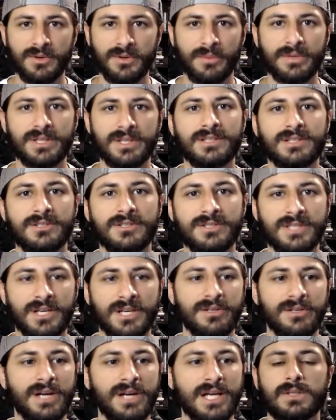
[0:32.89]
I want to just tell
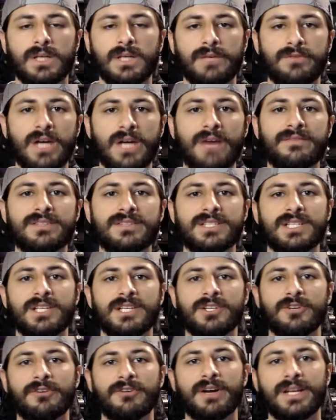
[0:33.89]
you guys, if you haven't
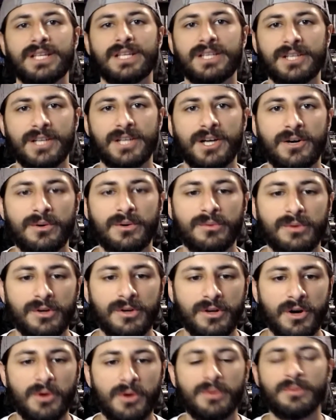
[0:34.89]
seen it already, you know,
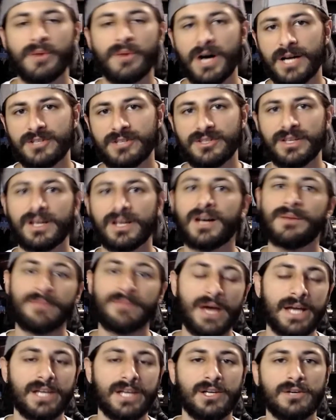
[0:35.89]
go and watch and then come
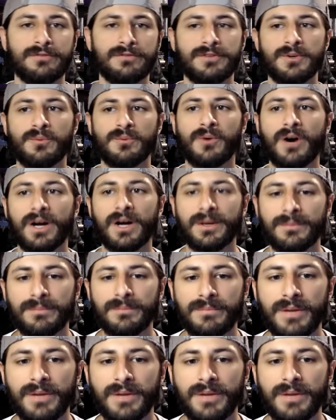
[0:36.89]
back here if you want.